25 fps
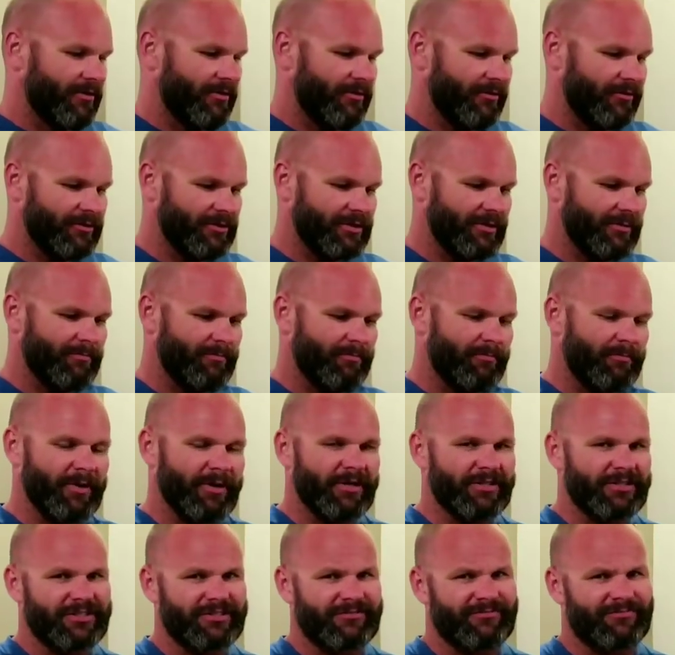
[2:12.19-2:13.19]
there's a
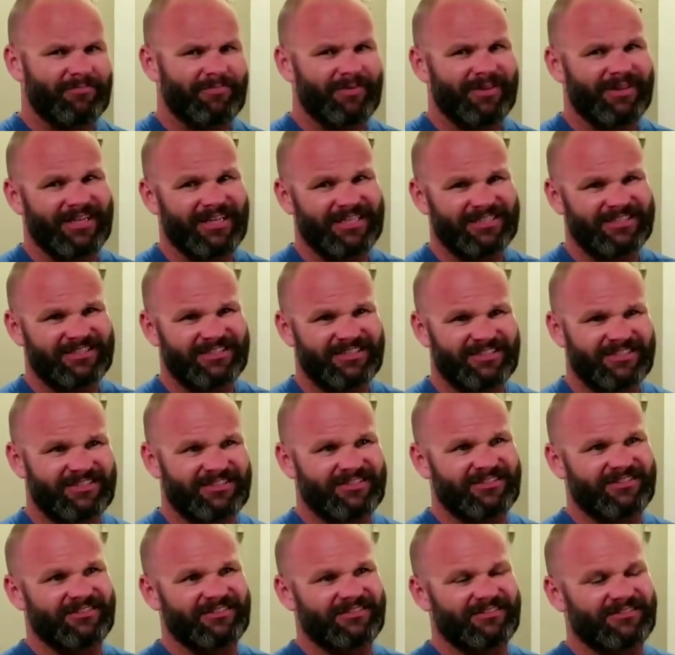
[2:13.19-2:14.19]
bunch of plastic
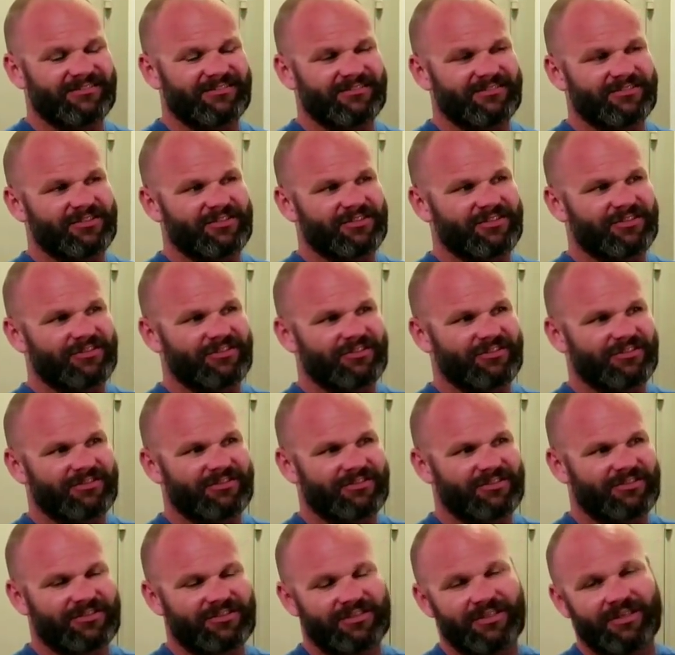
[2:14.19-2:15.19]

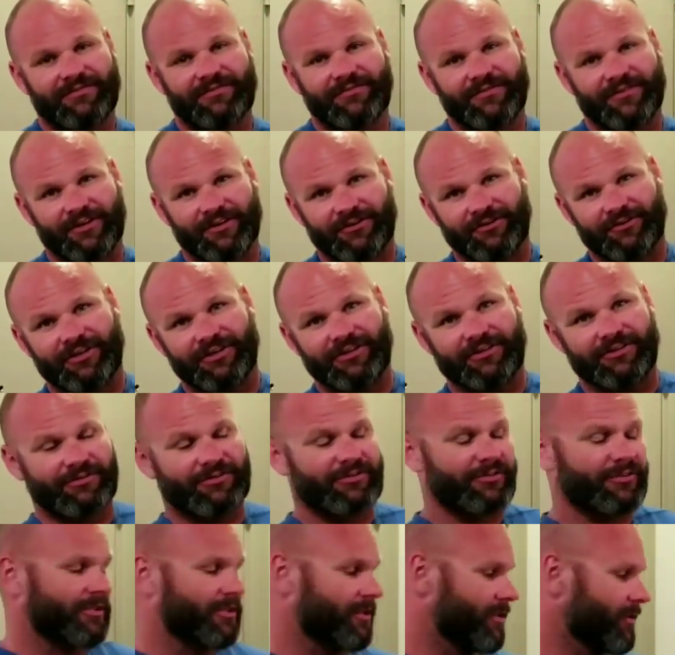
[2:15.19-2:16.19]
stuff underneath the
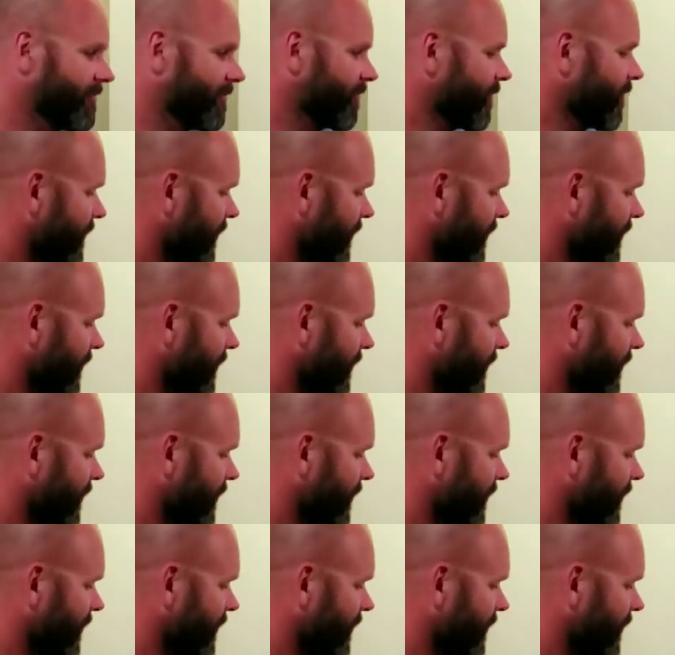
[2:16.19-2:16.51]
hood.